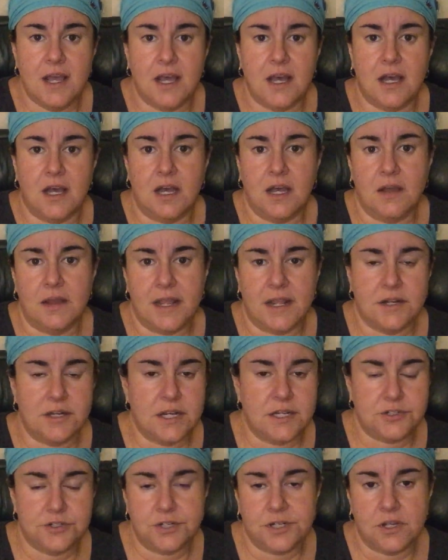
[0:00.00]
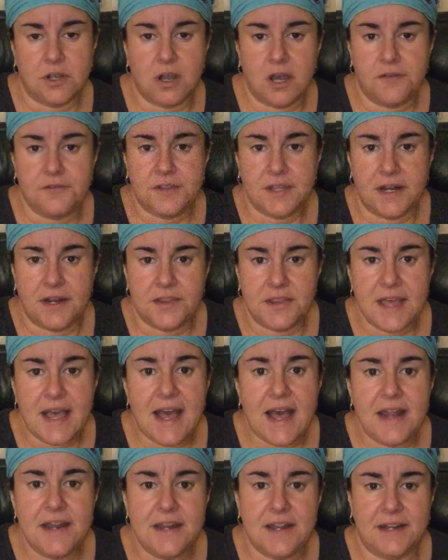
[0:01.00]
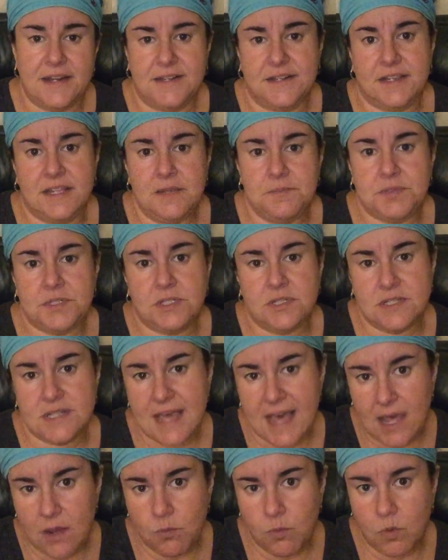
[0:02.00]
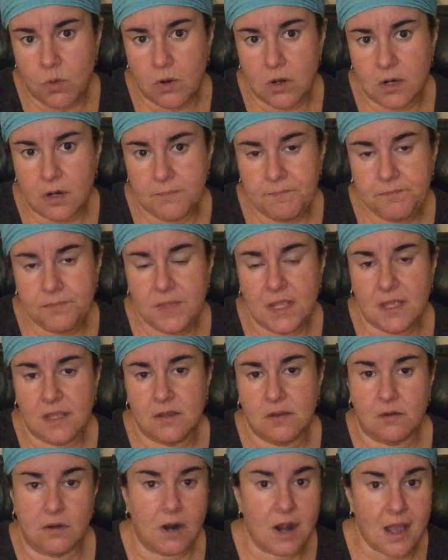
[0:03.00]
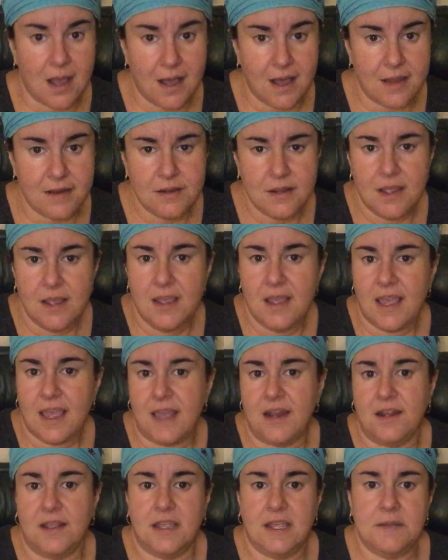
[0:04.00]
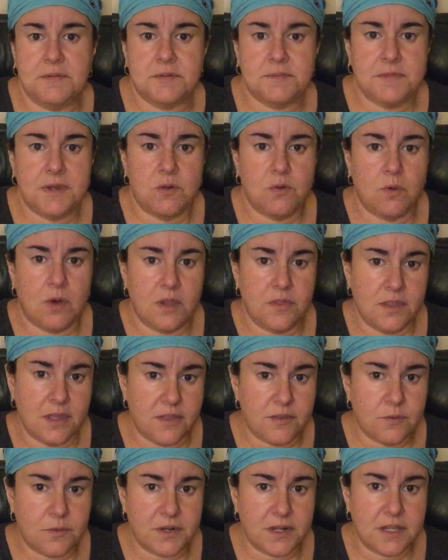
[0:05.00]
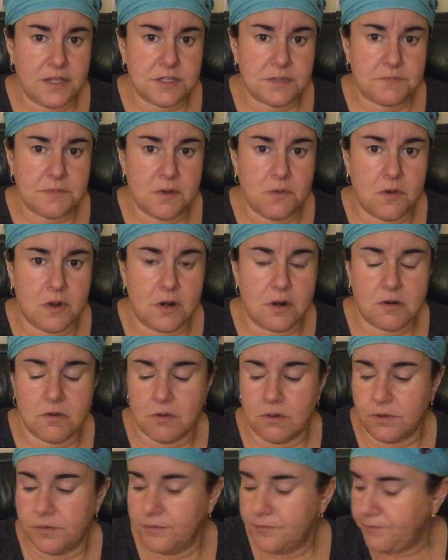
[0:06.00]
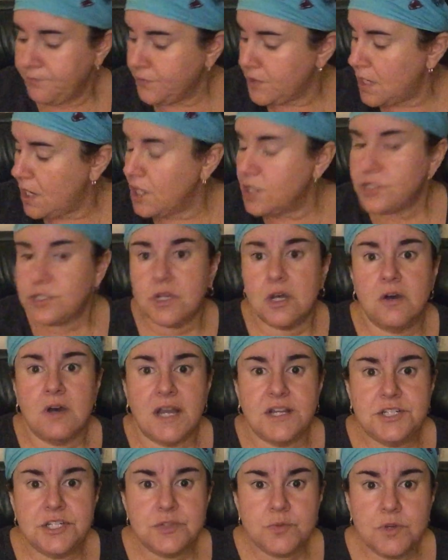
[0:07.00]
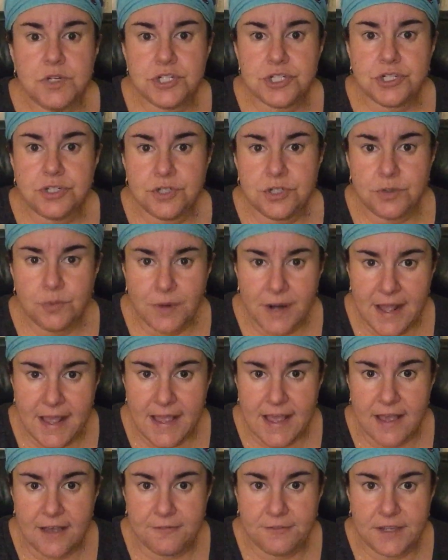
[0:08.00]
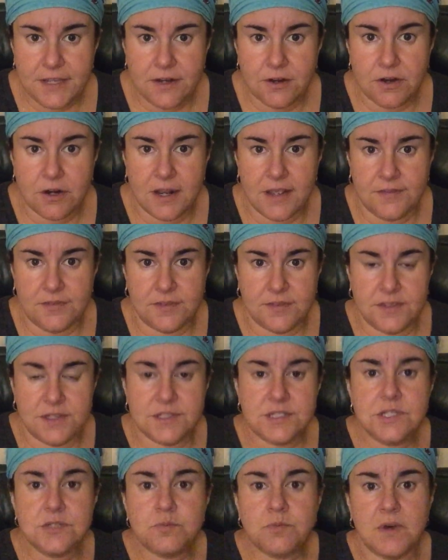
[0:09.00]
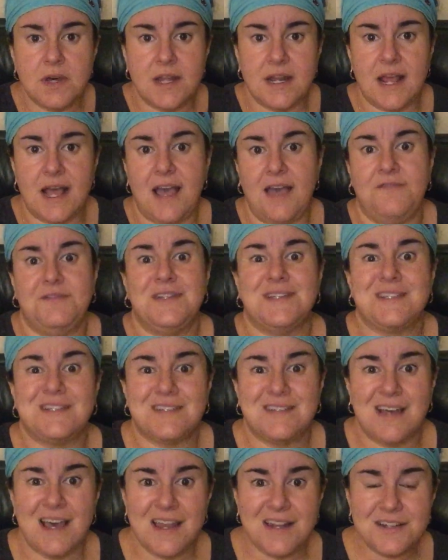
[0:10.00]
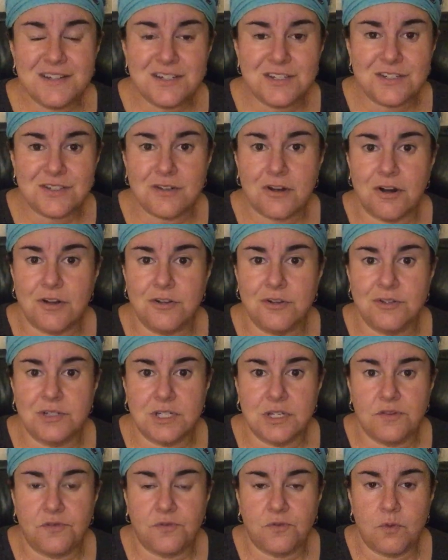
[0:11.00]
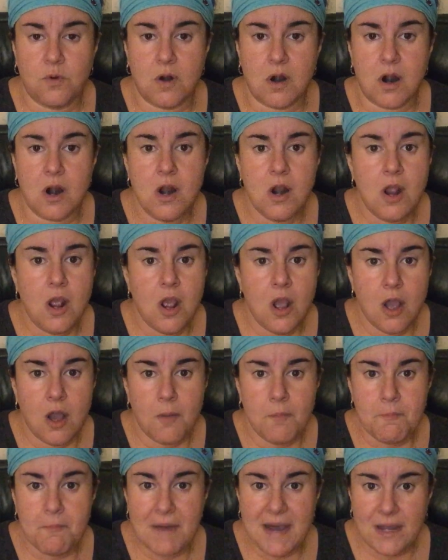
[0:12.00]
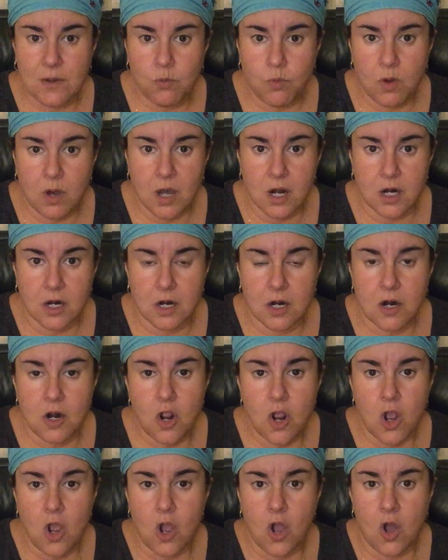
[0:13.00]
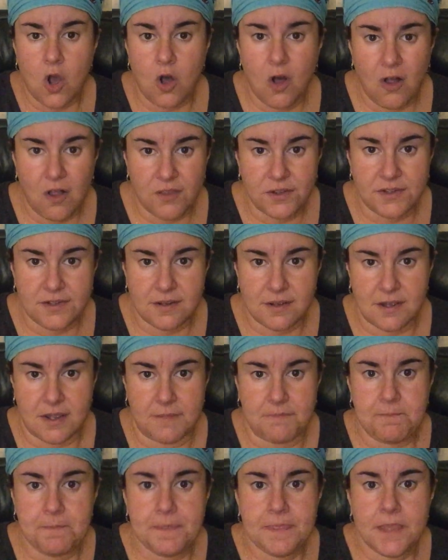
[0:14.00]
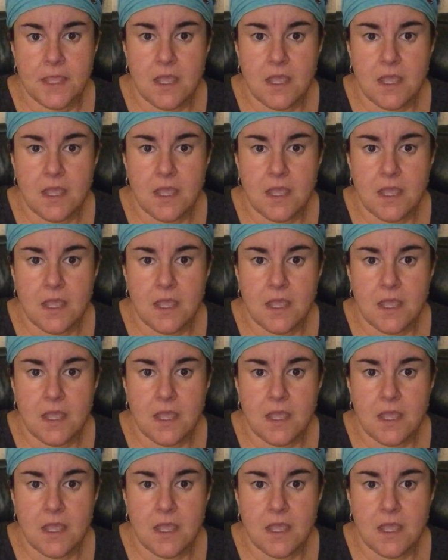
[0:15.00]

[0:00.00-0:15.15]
and I drink coffee out of that, and it keeps that warm or hot, and it keeps the other one keeps my water cold. So I just want to show you what I have here, and this is what I've decided to start using for my water all the time.